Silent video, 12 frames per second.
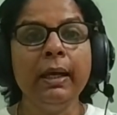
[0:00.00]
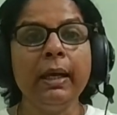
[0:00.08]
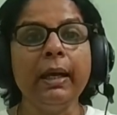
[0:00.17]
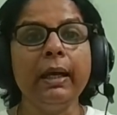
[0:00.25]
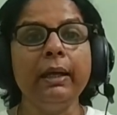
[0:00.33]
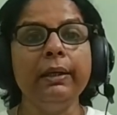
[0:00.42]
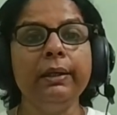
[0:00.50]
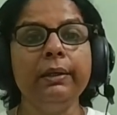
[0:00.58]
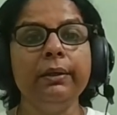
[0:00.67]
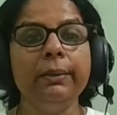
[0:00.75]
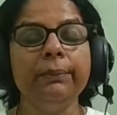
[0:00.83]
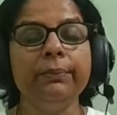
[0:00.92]
And,
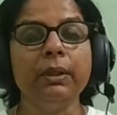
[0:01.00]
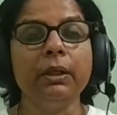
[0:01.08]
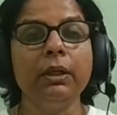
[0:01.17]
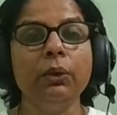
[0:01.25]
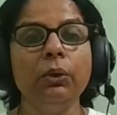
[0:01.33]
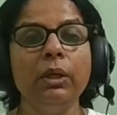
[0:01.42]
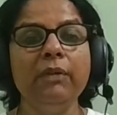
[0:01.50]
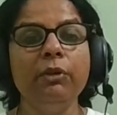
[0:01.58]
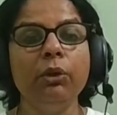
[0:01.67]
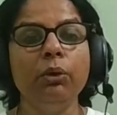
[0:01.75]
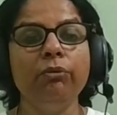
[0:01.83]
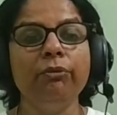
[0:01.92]
um, you know, leave
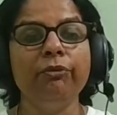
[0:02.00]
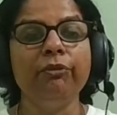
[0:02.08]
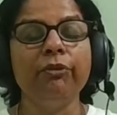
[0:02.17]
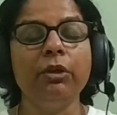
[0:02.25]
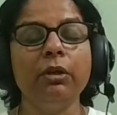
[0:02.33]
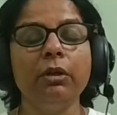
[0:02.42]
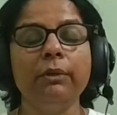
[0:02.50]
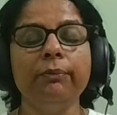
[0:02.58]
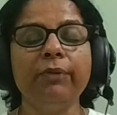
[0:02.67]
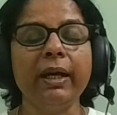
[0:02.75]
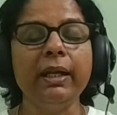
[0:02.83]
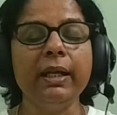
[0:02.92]
alone uh,
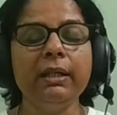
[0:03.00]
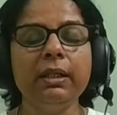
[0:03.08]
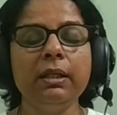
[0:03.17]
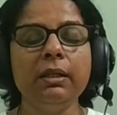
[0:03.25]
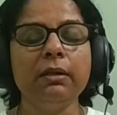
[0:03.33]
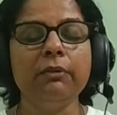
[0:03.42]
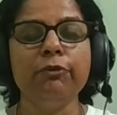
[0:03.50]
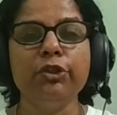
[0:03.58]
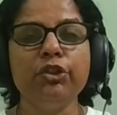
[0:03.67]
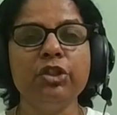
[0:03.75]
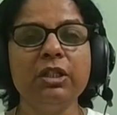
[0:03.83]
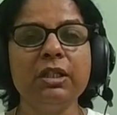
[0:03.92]
violating her
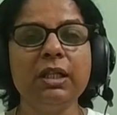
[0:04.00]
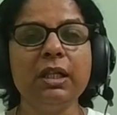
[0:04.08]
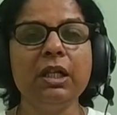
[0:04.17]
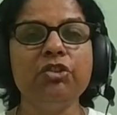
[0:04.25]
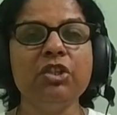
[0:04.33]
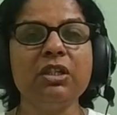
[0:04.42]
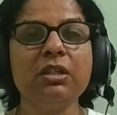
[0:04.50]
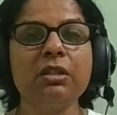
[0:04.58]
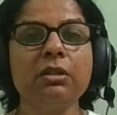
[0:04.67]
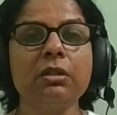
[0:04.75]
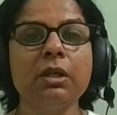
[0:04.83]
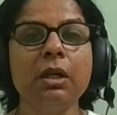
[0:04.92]
virginity, he
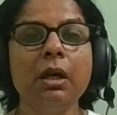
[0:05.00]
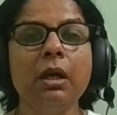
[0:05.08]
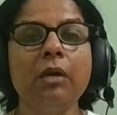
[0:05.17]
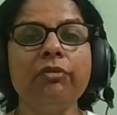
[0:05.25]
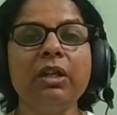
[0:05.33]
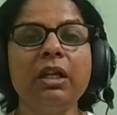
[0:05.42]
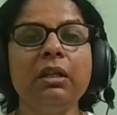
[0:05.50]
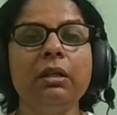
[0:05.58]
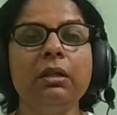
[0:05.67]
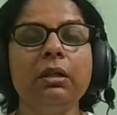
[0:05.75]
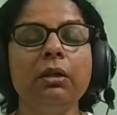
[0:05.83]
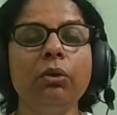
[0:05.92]
just, after that,
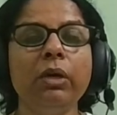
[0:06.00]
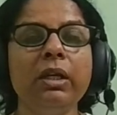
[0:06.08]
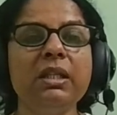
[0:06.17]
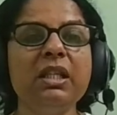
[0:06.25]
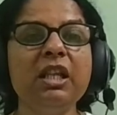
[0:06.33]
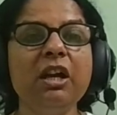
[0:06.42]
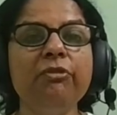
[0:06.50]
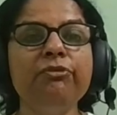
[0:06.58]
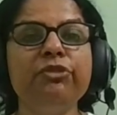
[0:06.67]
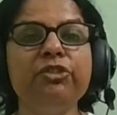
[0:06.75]
you know, his love